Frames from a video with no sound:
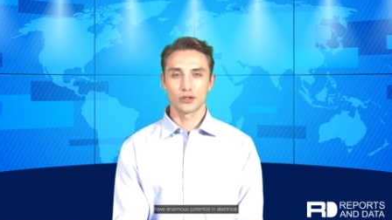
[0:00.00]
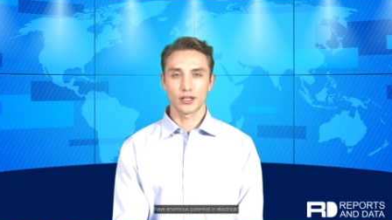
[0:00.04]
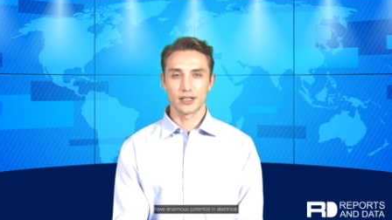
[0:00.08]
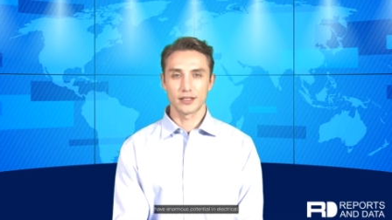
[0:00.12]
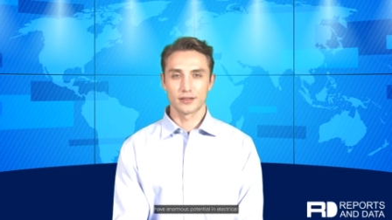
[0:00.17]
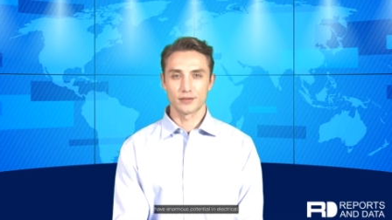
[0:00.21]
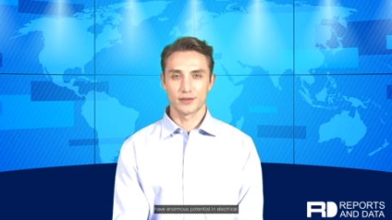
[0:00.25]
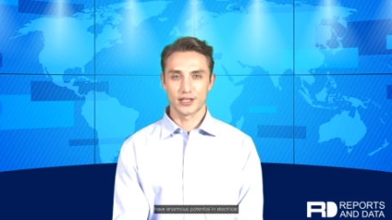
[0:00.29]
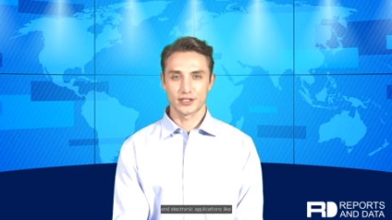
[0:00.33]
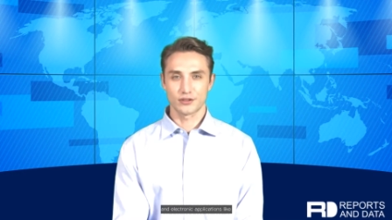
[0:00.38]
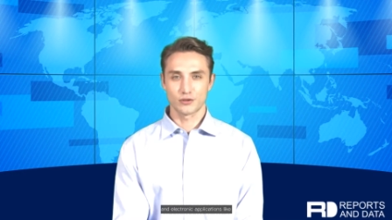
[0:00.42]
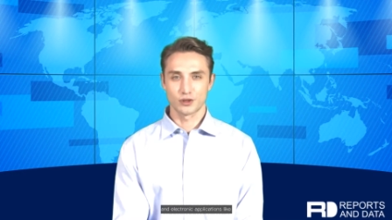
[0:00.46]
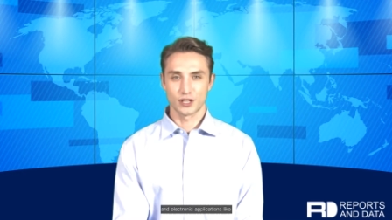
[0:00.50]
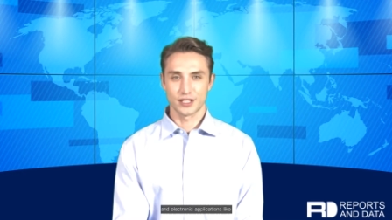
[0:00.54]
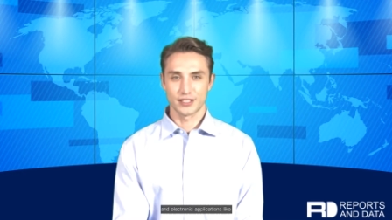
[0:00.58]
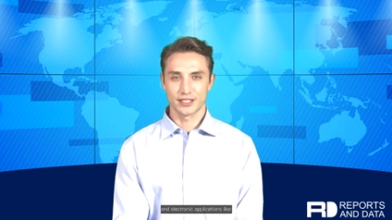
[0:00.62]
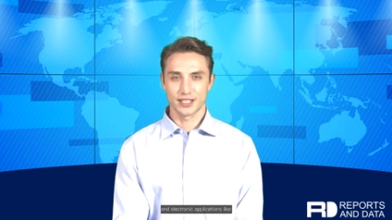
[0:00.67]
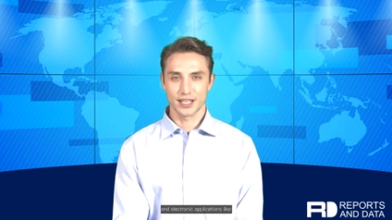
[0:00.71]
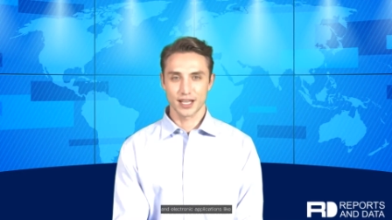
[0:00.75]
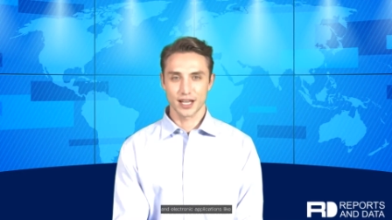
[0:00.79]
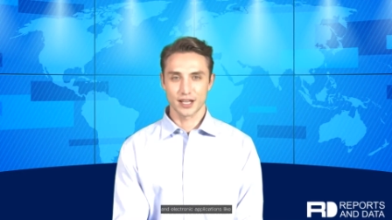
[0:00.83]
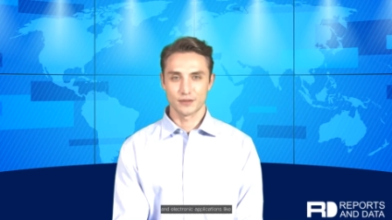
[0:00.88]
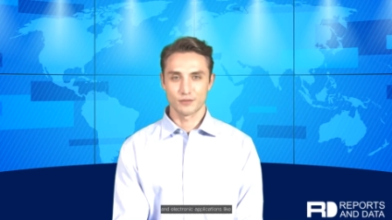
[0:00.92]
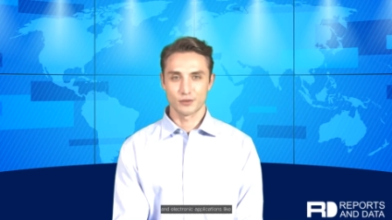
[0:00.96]
and
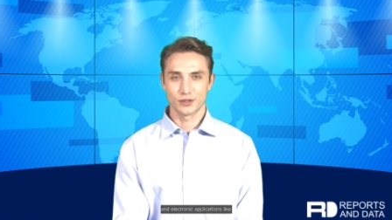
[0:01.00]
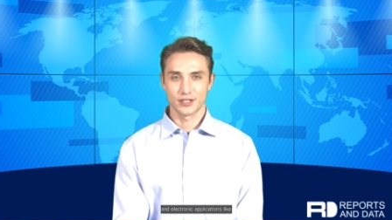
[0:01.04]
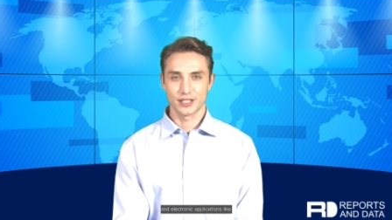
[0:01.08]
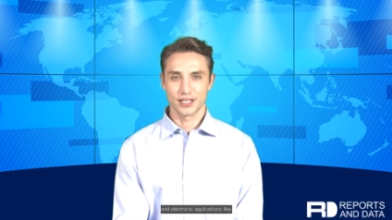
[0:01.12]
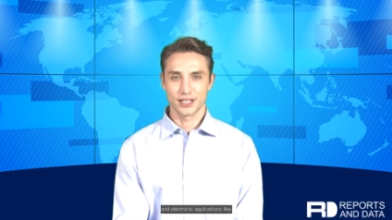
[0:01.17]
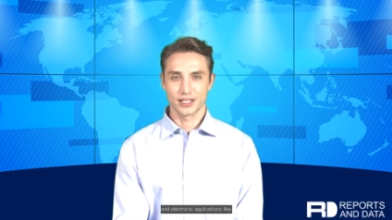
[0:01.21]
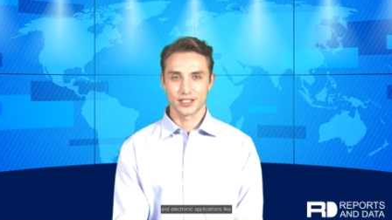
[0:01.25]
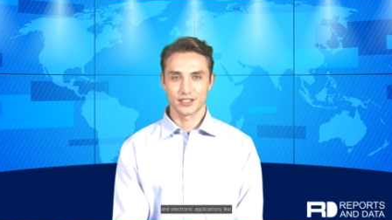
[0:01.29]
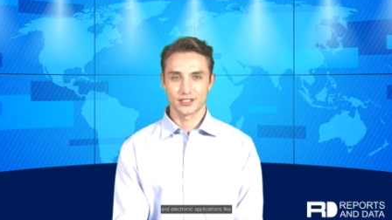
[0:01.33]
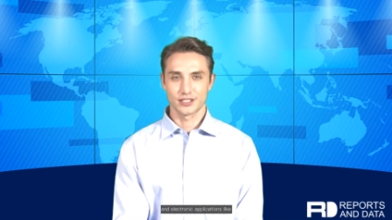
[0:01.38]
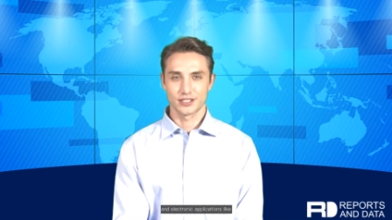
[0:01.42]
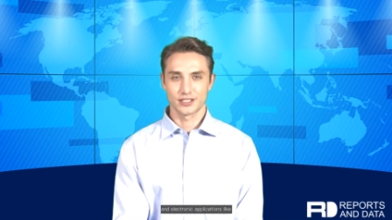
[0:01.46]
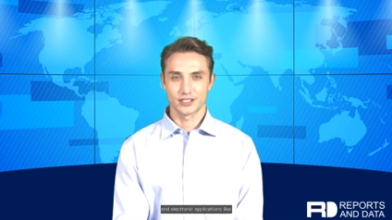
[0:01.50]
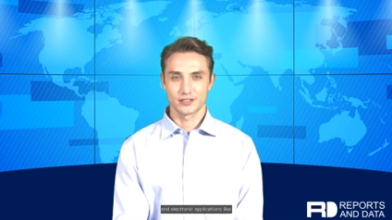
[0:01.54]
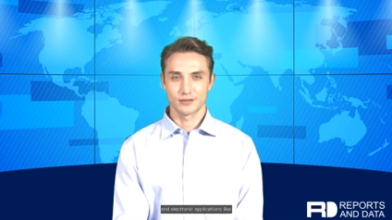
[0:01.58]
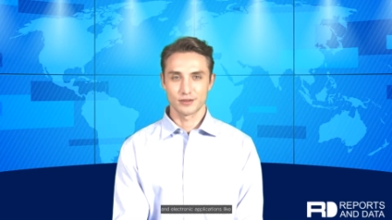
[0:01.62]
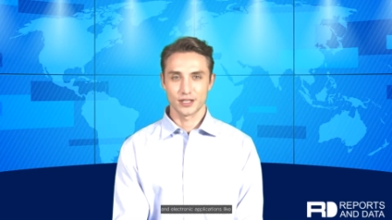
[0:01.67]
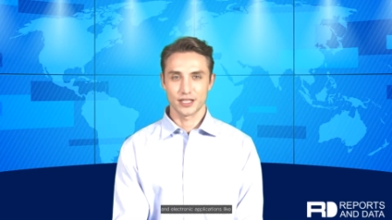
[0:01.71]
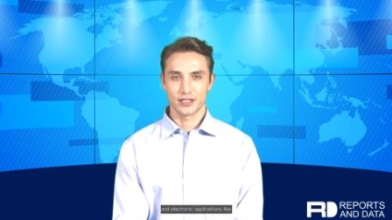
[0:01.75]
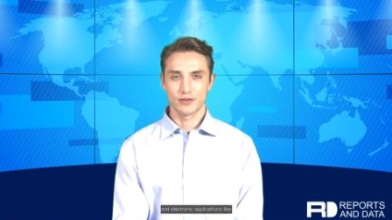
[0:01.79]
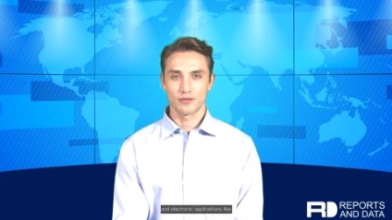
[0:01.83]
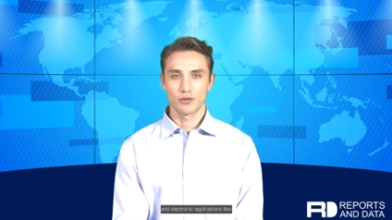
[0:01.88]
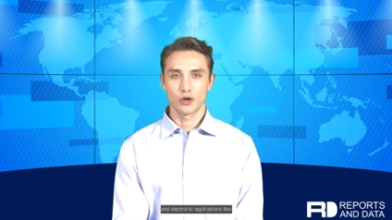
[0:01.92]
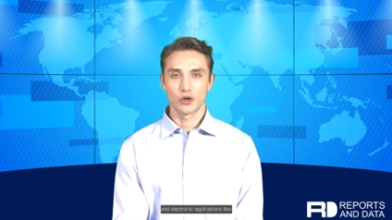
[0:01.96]
electronic applications
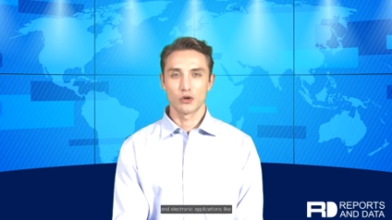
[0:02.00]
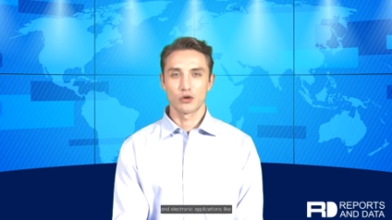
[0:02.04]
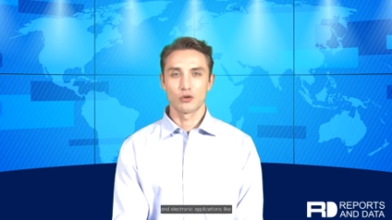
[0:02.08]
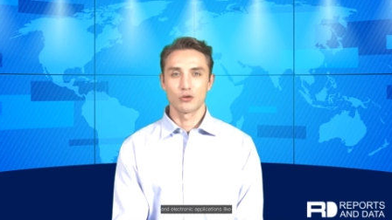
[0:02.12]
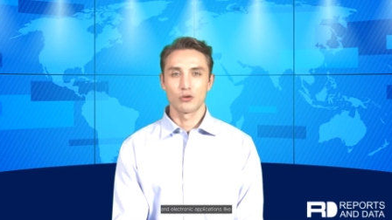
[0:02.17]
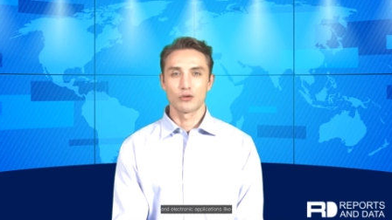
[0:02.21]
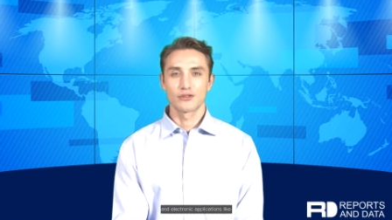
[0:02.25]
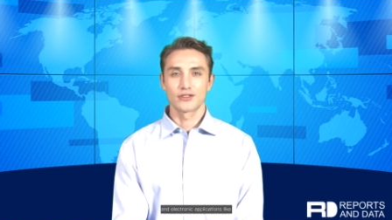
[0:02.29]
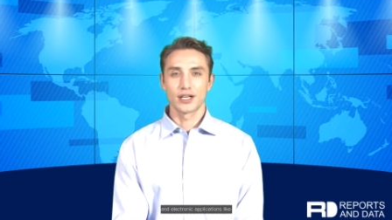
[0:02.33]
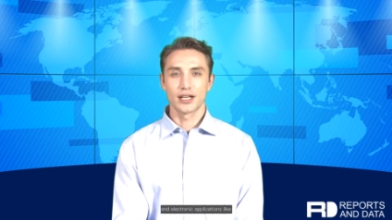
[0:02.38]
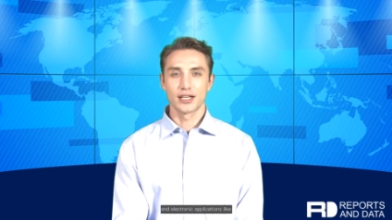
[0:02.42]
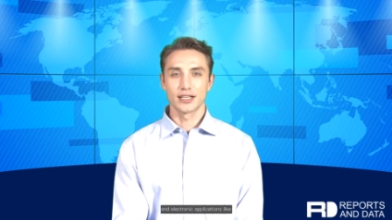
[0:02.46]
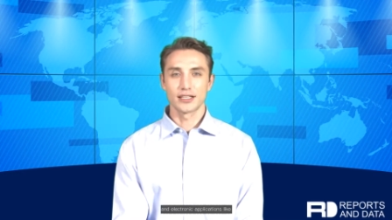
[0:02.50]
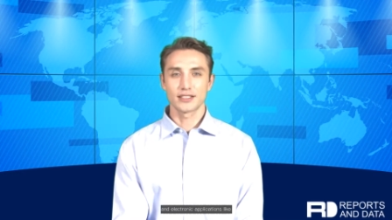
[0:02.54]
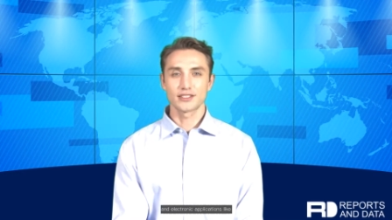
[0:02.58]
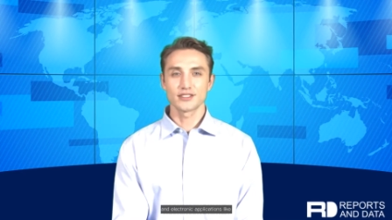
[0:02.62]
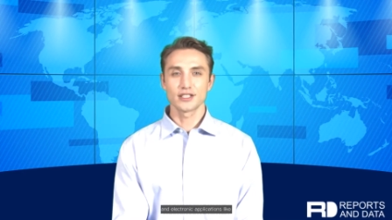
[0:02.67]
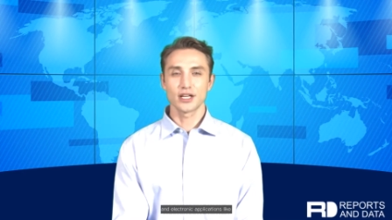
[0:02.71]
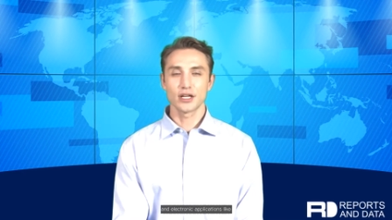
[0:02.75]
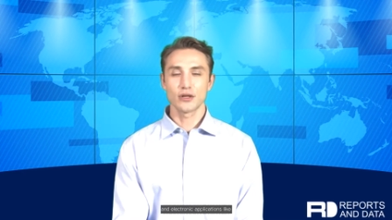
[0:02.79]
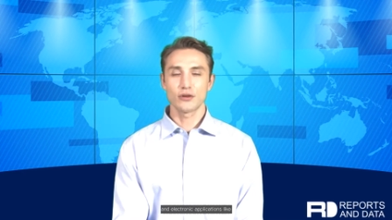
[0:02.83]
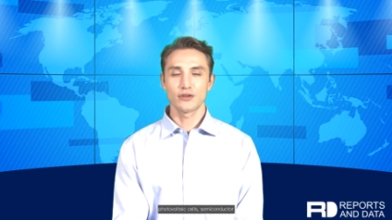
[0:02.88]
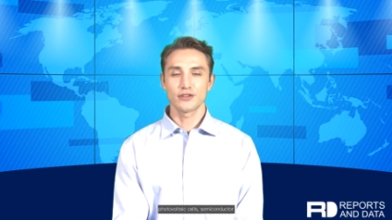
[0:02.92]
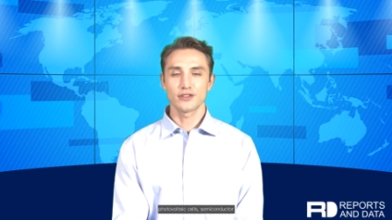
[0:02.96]
like photovoltaic
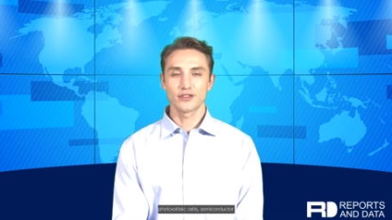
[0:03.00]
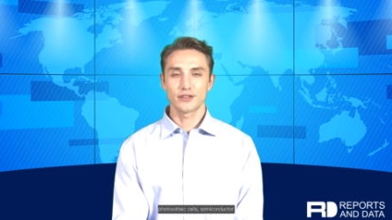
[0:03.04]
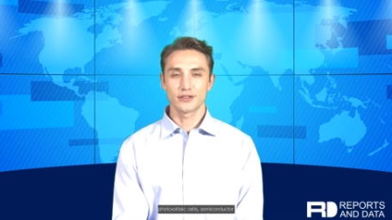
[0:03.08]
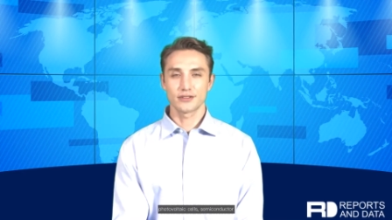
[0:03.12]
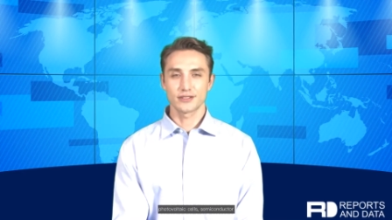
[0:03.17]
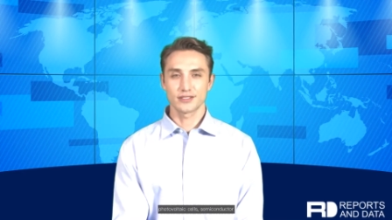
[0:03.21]
cells,